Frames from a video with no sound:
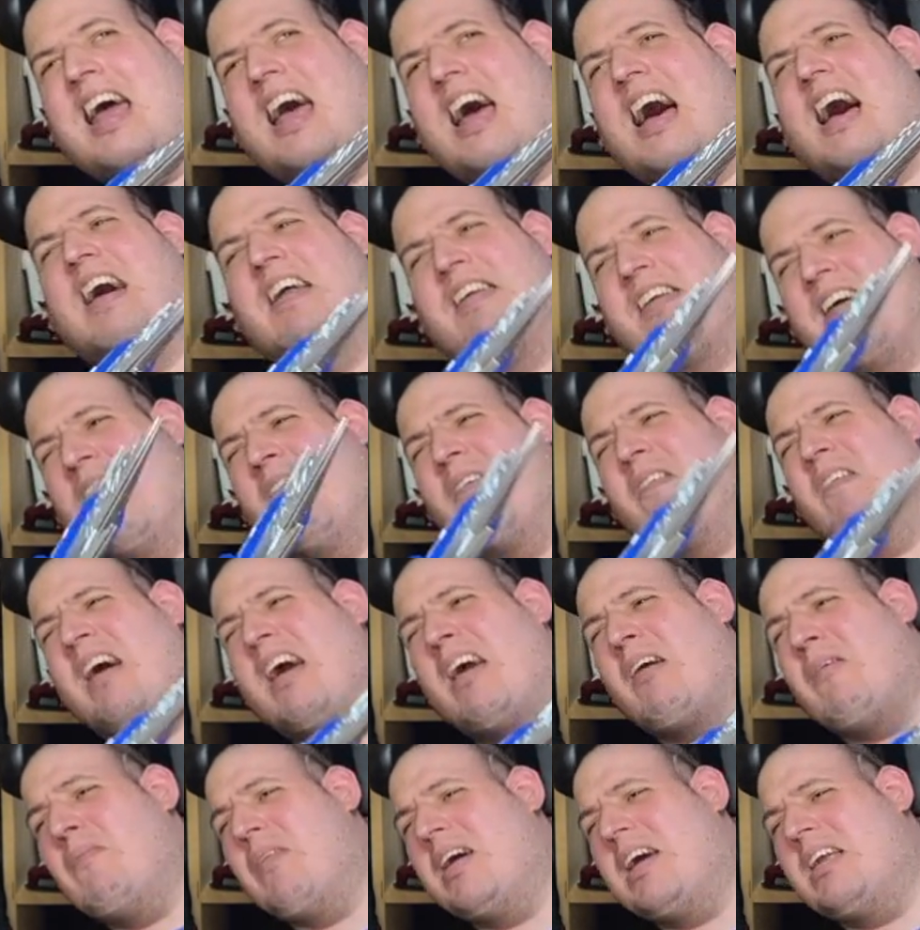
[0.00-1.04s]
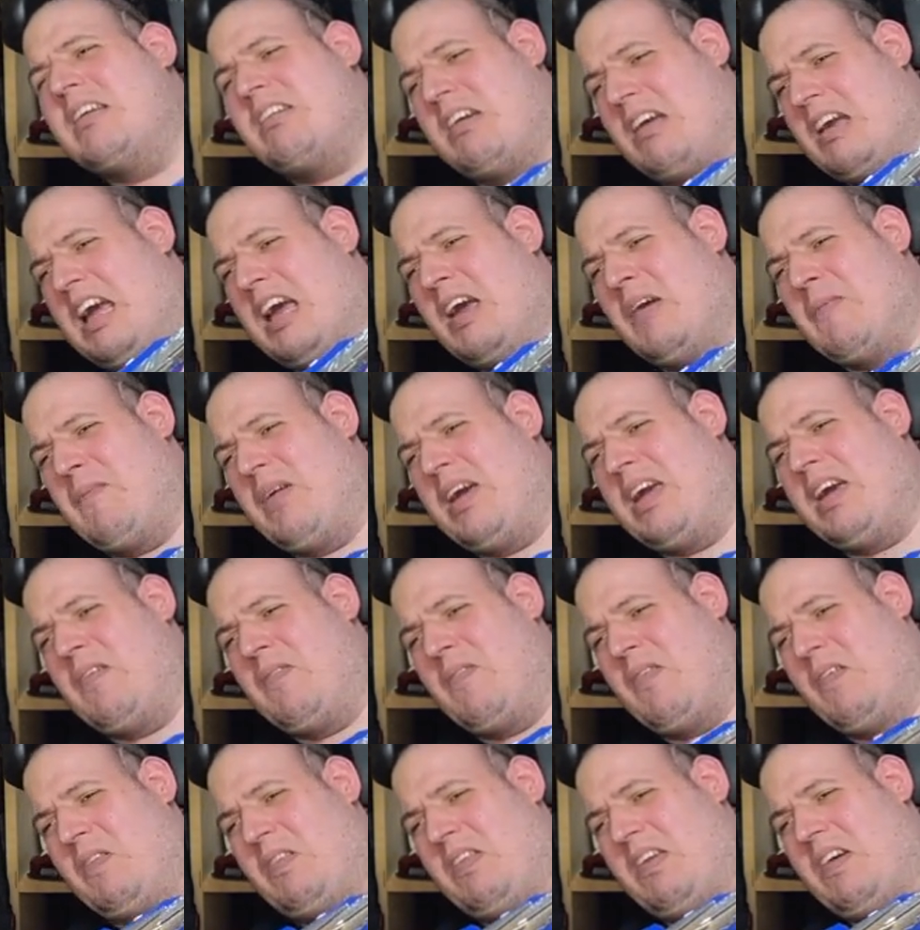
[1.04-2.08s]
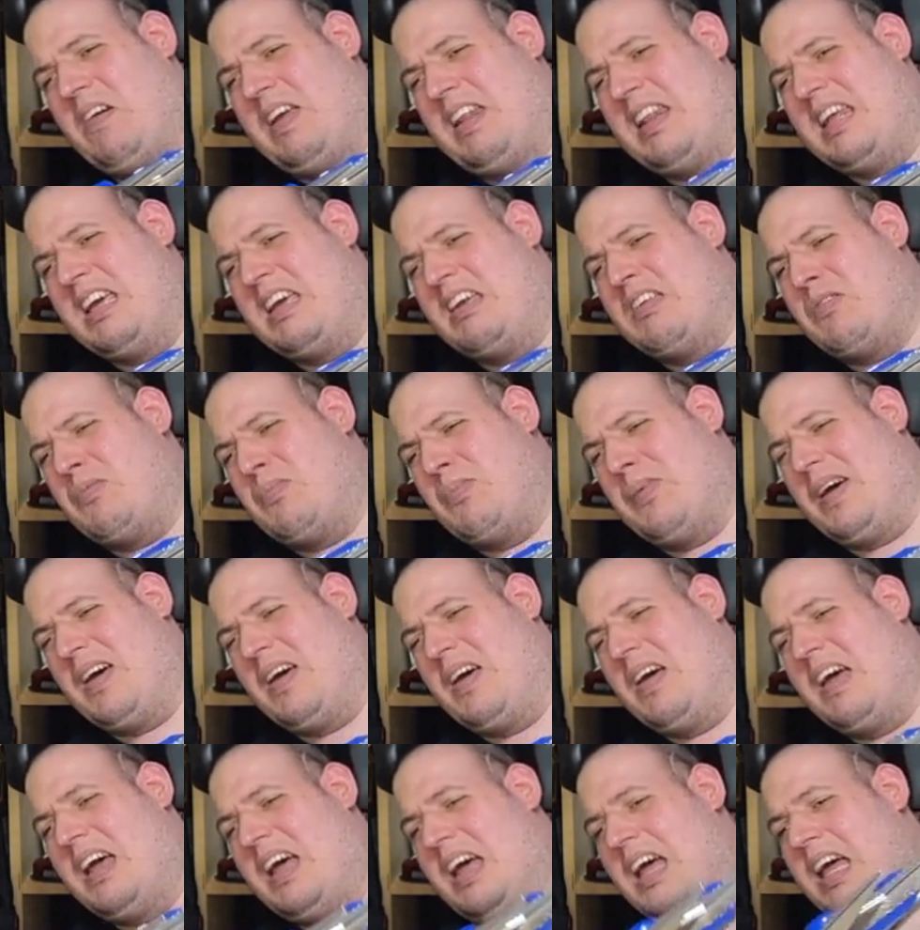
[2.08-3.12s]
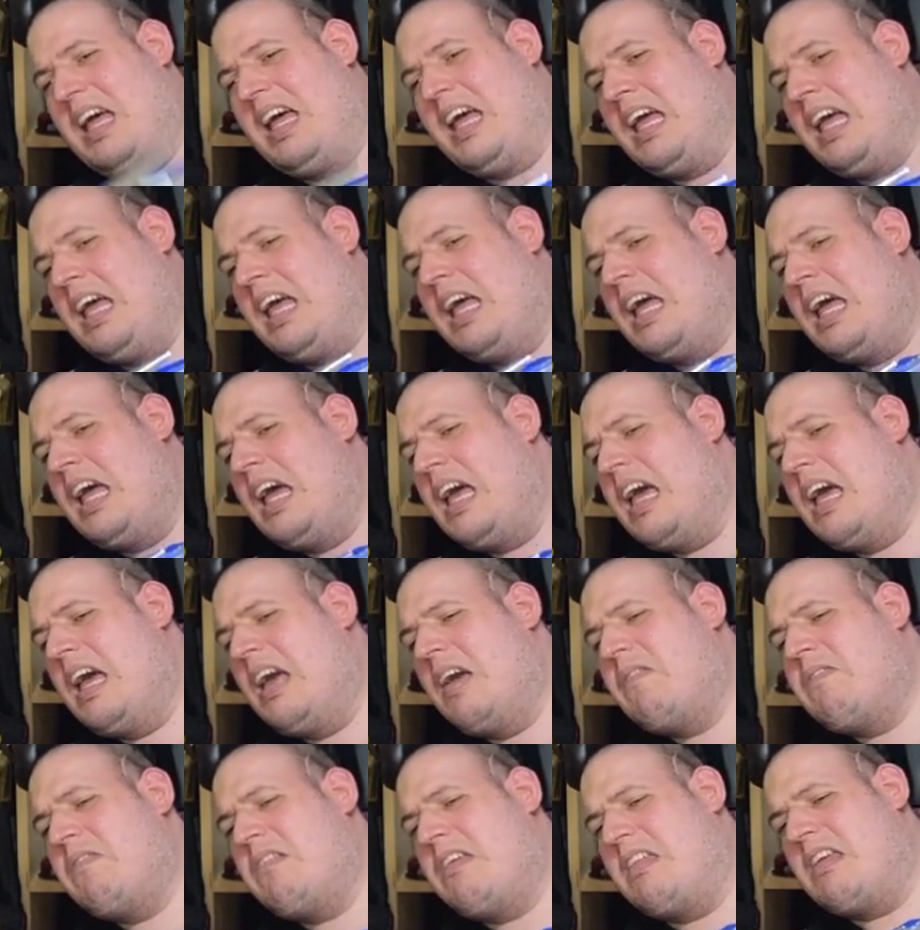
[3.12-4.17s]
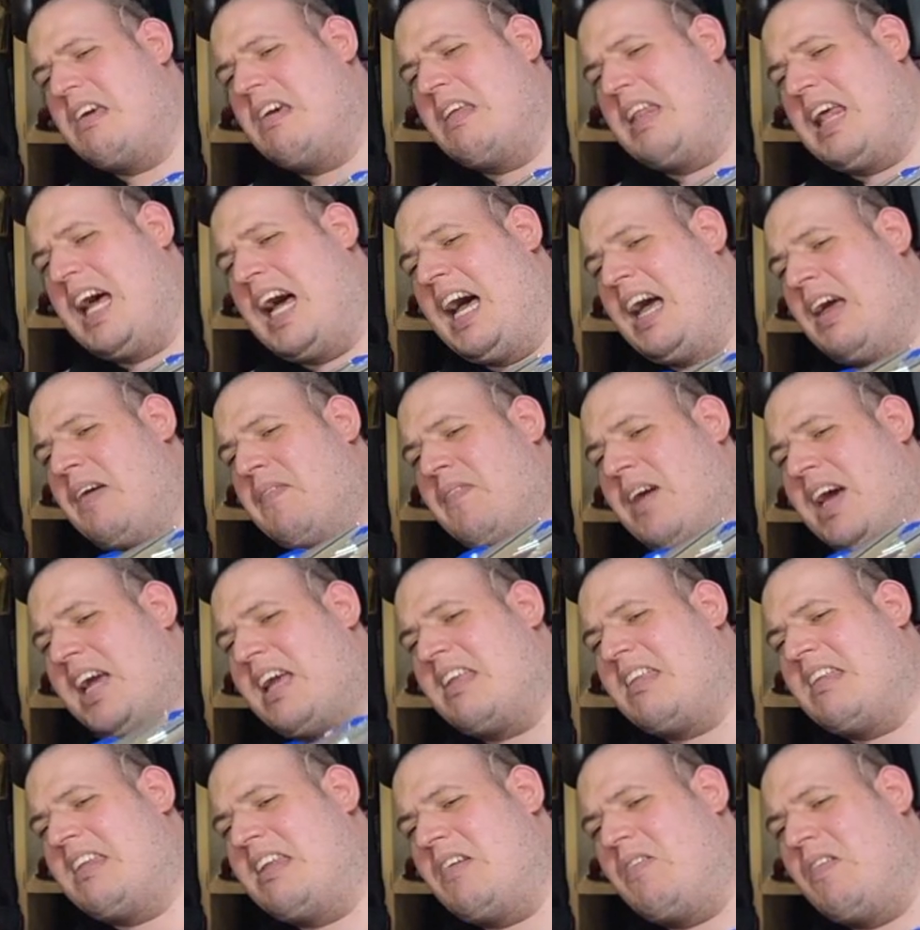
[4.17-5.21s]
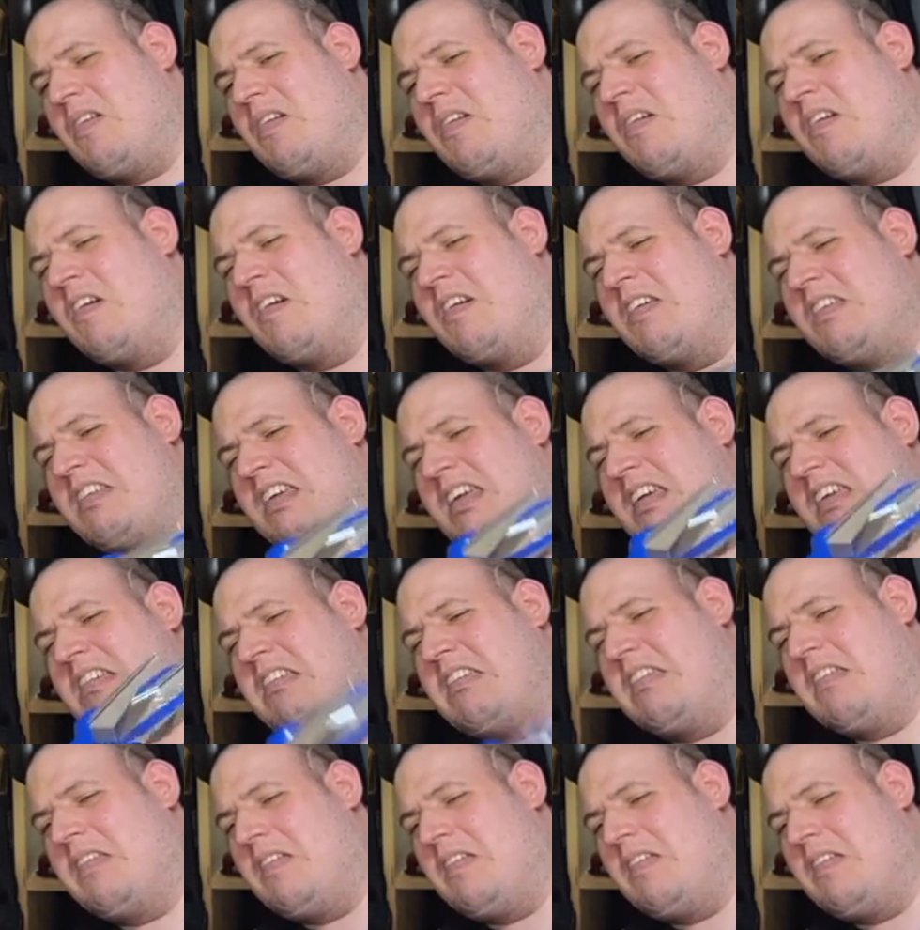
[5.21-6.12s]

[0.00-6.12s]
I don't recommend you hit people doing this, but if you do that, it makes different noises.